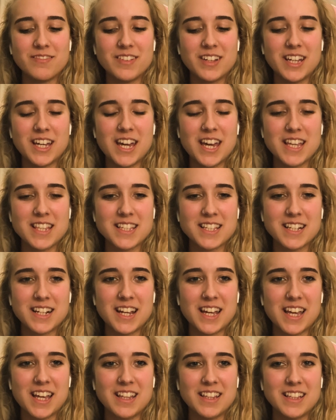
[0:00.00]
it's
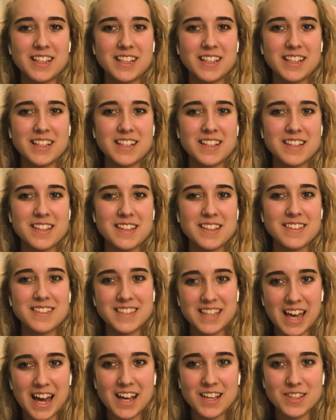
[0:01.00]
gonna
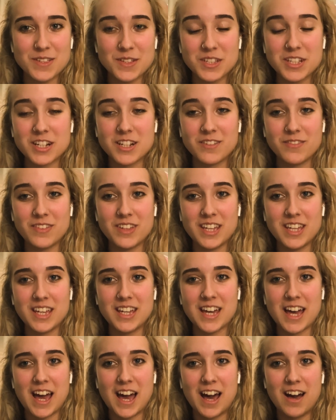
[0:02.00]

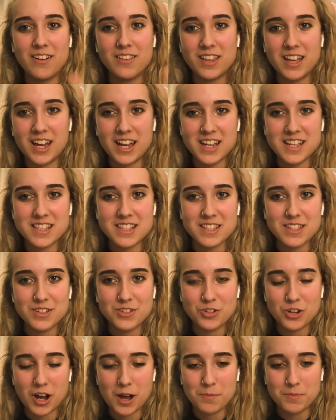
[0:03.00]
be outlines,
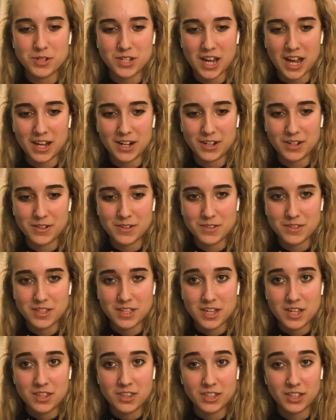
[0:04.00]
drop shadows,
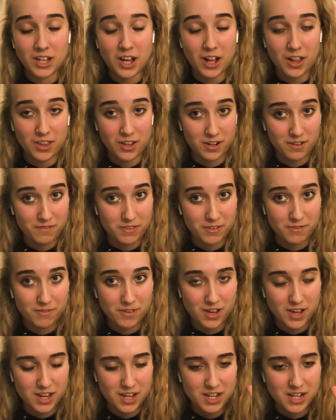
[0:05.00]
the color of the
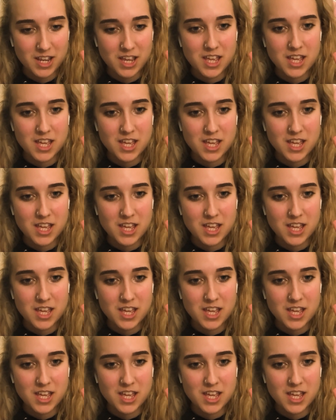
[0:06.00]
font,